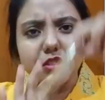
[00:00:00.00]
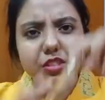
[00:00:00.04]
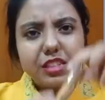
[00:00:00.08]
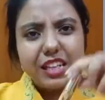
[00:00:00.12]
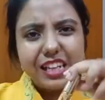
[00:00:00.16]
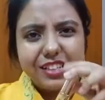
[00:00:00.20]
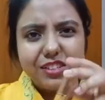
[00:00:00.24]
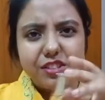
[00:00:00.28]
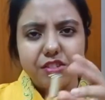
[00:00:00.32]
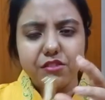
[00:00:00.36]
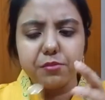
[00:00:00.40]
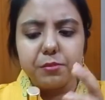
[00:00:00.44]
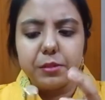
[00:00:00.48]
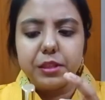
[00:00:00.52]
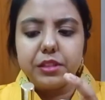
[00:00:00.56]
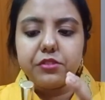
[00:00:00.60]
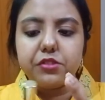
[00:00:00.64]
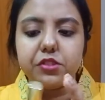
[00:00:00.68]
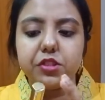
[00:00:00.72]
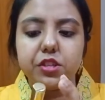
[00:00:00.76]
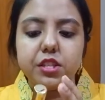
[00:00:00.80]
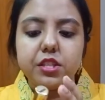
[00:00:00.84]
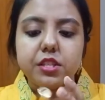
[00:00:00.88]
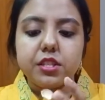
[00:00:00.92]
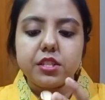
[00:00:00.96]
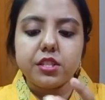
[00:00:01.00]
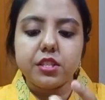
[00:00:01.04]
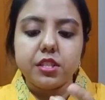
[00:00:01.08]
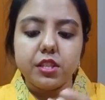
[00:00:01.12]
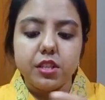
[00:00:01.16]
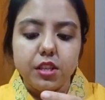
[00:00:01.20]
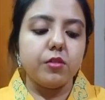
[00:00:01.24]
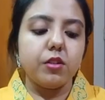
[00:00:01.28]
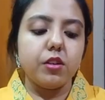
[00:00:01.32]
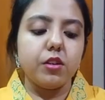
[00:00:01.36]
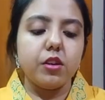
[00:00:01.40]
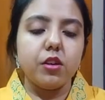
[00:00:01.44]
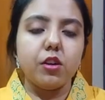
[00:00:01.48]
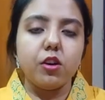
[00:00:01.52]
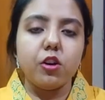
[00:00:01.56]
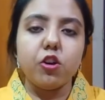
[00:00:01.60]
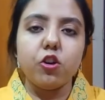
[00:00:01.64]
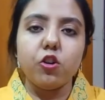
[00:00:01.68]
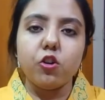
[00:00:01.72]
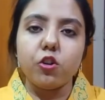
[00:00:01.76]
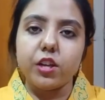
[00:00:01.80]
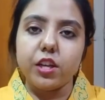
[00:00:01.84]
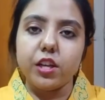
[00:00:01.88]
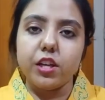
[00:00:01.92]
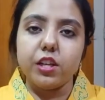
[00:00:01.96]
the size of my wrist.
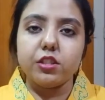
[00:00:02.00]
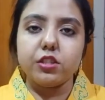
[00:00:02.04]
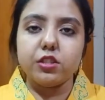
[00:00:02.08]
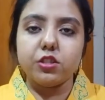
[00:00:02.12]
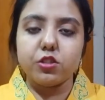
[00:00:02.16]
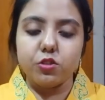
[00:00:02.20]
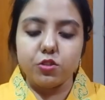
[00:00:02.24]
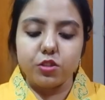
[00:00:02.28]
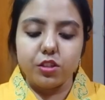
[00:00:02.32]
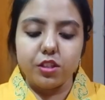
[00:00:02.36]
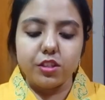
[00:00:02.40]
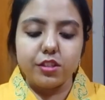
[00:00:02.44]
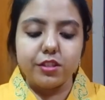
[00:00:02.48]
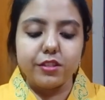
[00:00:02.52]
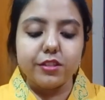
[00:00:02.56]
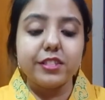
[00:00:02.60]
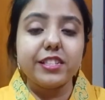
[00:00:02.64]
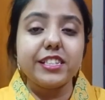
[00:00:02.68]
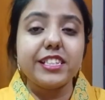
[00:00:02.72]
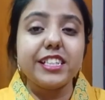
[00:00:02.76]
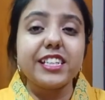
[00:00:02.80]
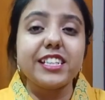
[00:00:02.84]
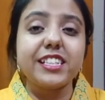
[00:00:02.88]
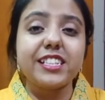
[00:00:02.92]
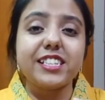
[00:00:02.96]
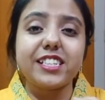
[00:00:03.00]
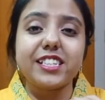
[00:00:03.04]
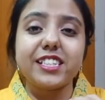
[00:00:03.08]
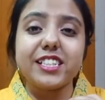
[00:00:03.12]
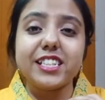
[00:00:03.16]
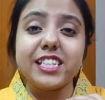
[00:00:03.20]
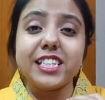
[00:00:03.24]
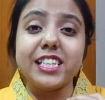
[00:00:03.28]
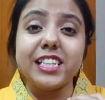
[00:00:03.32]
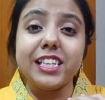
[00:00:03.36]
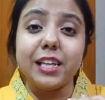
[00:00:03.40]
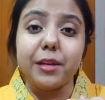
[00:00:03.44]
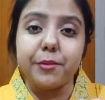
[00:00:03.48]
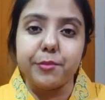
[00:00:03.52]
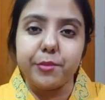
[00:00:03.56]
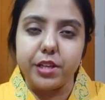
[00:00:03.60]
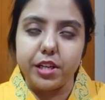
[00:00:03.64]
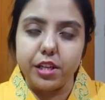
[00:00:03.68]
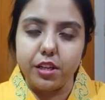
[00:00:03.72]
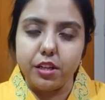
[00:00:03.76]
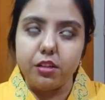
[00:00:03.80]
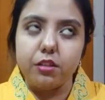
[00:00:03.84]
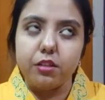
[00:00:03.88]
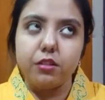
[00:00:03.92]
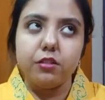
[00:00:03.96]
Okay, so this is 16
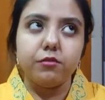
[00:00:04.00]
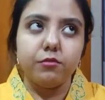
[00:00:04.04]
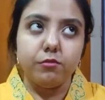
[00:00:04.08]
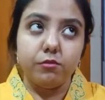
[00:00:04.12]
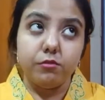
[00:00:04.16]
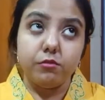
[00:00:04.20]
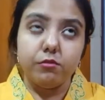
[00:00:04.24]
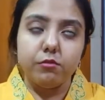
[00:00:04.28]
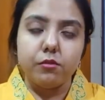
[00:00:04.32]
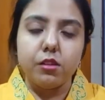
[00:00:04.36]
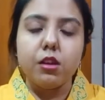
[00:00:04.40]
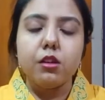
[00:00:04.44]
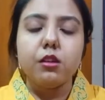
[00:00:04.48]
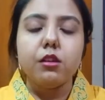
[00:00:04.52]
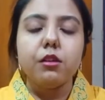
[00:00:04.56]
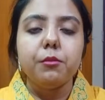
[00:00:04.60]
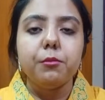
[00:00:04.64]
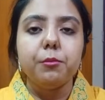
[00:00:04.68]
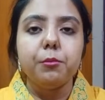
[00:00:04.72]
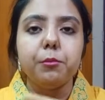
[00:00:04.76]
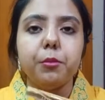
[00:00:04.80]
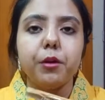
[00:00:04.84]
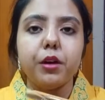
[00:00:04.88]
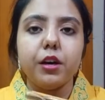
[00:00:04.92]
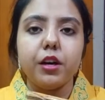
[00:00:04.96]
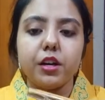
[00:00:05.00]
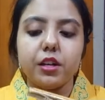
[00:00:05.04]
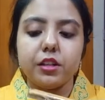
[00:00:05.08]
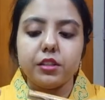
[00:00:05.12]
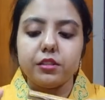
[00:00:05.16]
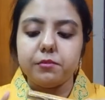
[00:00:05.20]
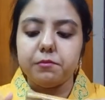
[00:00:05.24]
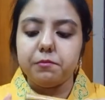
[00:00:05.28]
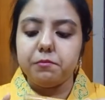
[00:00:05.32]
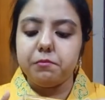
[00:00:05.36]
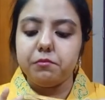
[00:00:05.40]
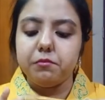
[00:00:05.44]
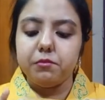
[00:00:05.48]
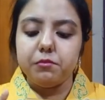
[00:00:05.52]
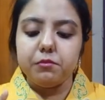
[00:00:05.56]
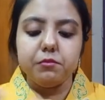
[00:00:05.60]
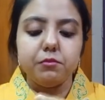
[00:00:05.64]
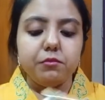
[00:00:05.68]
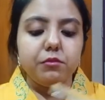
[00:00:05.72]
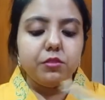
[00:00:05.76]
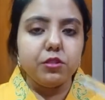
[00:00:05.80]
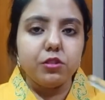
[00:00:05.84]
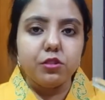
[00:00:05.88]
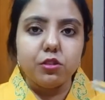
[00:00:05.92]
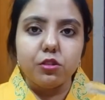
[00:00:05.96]
ml, but
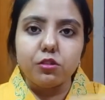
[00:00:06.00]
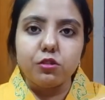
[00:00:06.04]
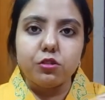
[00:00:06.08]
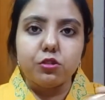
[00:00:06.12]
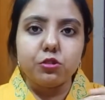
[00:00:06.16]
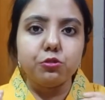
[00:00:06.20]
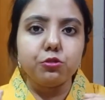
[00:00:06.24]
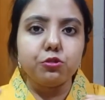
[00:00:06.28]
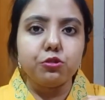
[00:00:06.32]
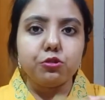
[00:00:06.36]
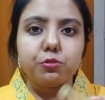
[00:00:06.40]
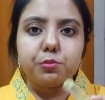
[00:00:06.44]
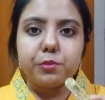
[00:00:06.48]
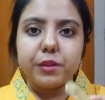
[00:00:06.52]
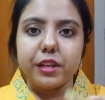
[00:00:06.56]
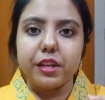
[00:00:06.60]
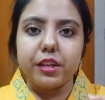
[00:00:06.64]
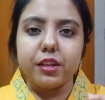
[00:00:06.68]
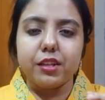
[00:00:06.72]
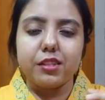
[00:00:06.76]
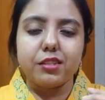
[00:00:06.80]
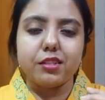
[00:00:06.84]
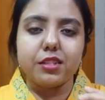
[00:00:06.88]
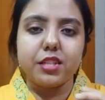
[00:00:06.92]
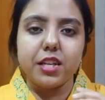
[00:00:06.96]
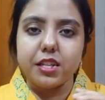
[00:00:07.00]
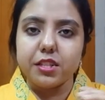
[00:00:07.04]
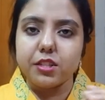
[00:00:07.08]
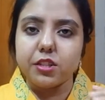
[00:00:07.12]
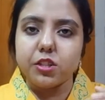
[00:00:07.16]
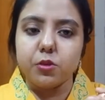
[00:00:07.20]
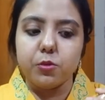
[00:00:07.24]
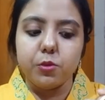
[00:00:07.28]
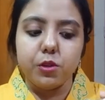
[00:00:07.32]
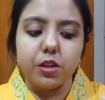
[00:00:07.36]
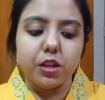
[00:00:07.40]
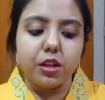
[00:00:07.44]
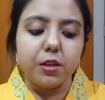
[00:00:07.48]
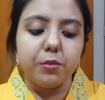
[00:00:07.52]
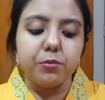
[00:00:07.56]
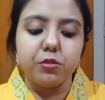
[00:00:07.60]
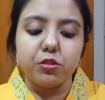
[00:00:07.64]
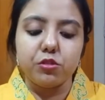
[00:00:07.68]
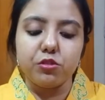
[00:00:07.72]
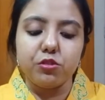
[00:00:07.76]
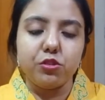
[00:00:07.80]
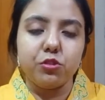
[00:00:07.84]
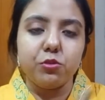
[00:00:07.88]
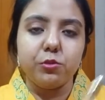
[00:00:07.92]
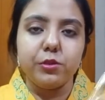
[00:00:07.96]
you know, two sprays does the work. I'm
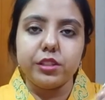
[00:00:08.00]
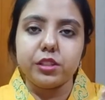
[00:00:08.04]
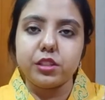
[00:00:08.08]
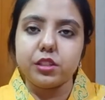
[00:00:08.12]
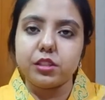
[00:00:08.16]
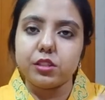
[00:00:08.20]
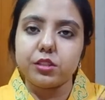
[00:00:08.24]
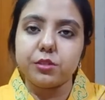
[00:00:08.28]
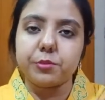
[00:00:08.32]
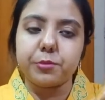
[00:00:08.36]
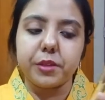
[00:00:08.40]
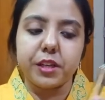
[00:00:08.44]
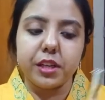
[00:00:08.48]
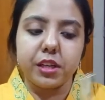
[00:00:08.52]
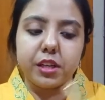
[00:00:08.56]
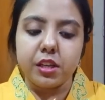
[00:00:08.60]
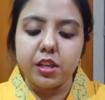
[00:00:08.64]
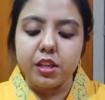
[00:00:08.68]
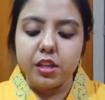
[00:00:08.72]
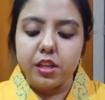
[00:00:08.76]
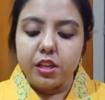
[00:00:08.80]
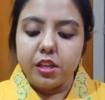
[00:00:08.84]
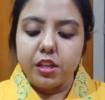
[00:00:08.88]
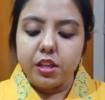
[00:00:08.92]
not gonna waste a spray.